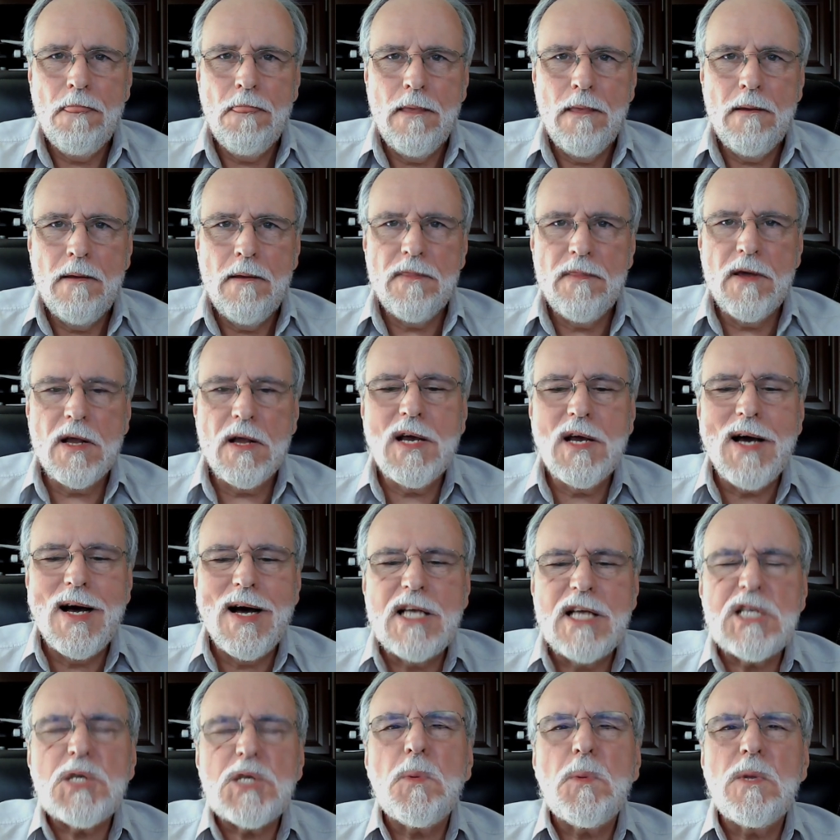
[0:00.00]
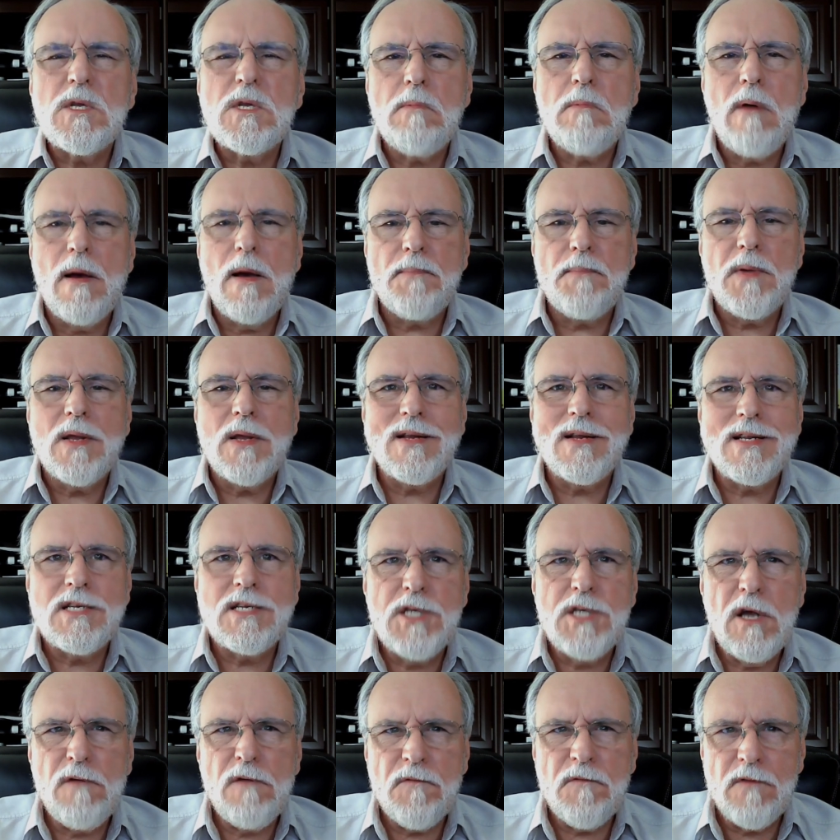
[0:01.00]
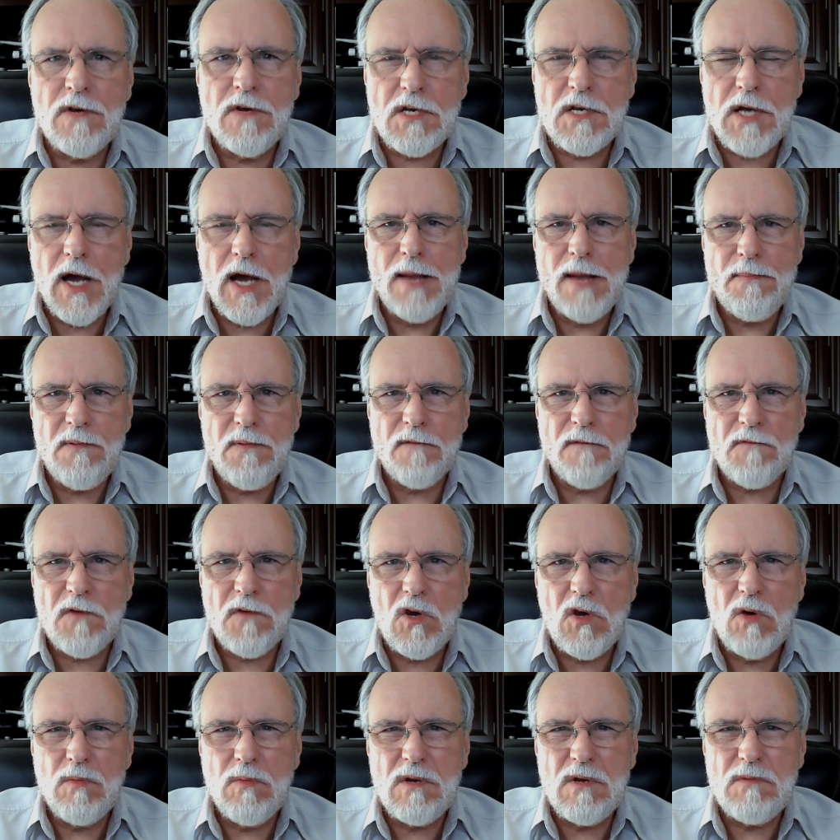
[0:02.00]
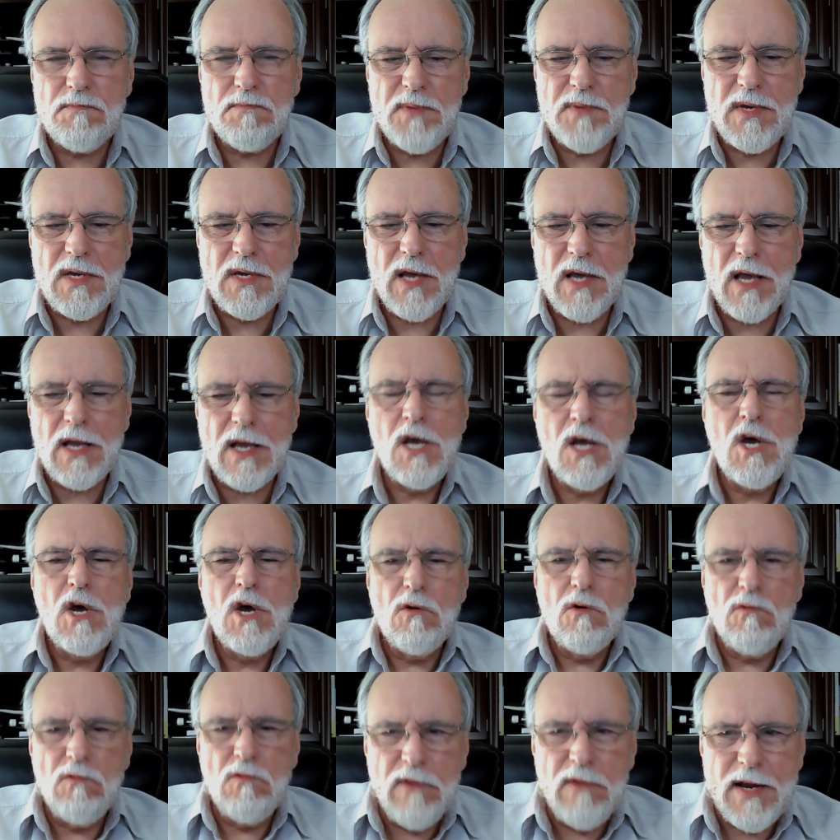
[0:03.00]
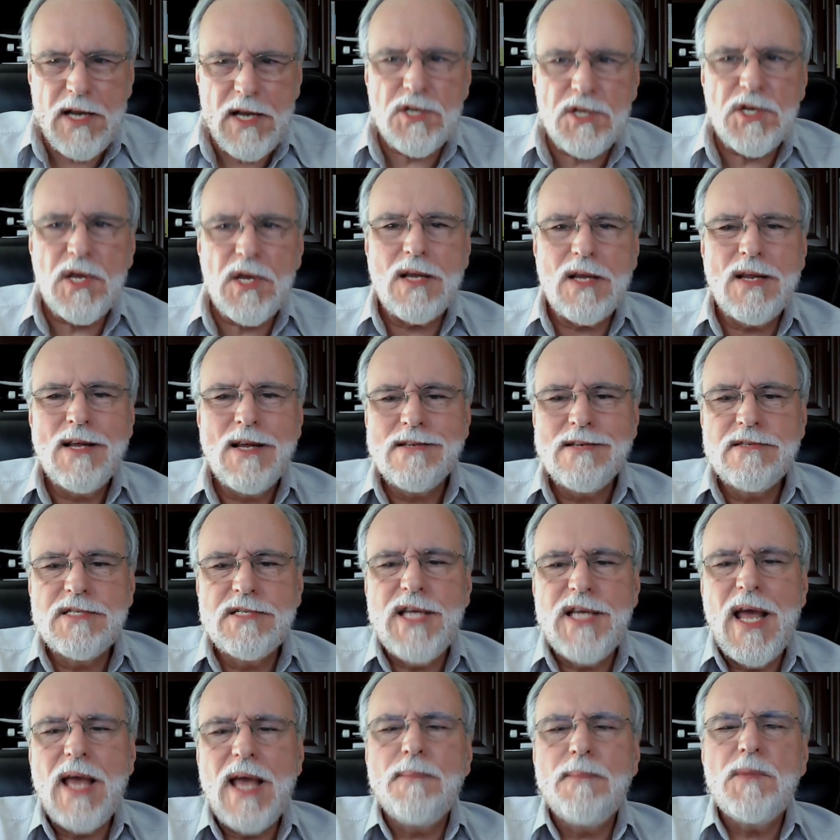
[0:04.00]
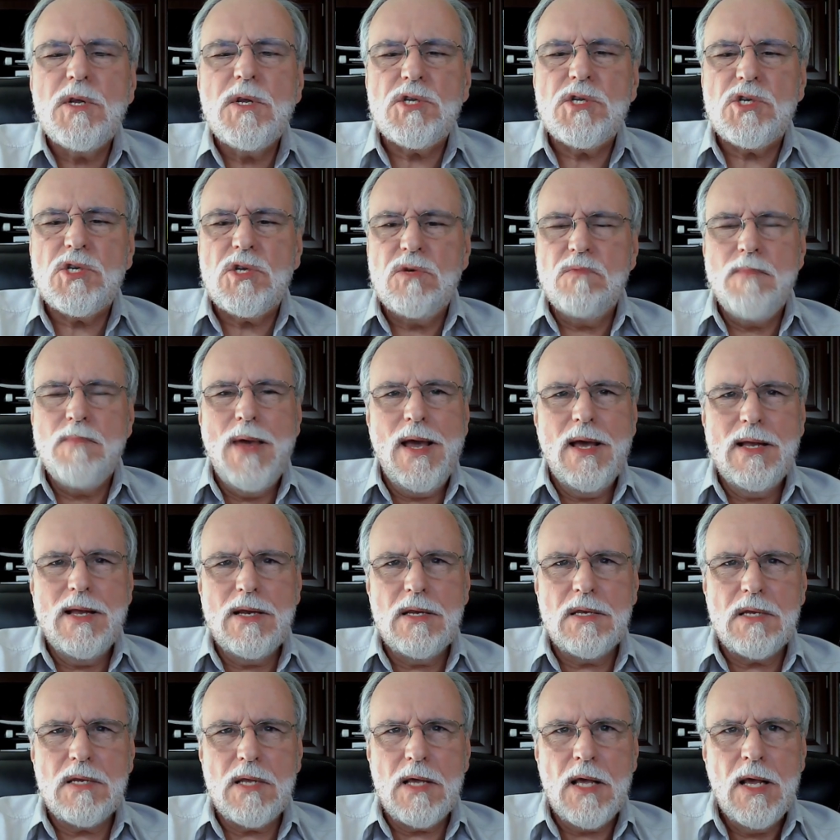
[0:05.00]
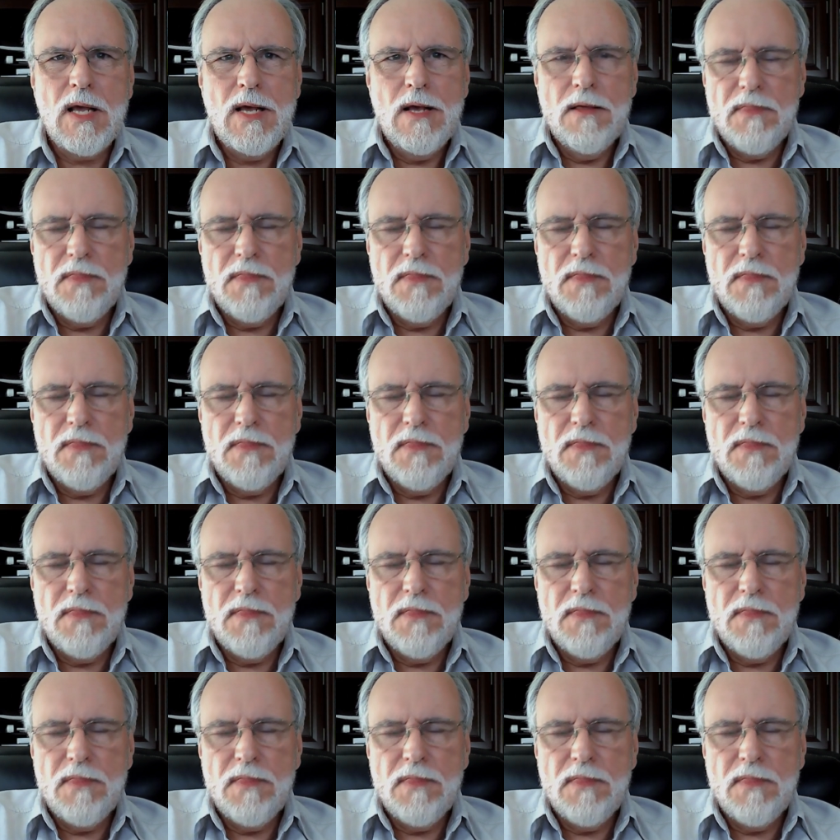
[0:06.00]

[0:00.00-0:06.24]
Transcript: The gospel is about being a different type of human being reaching damaged humanity.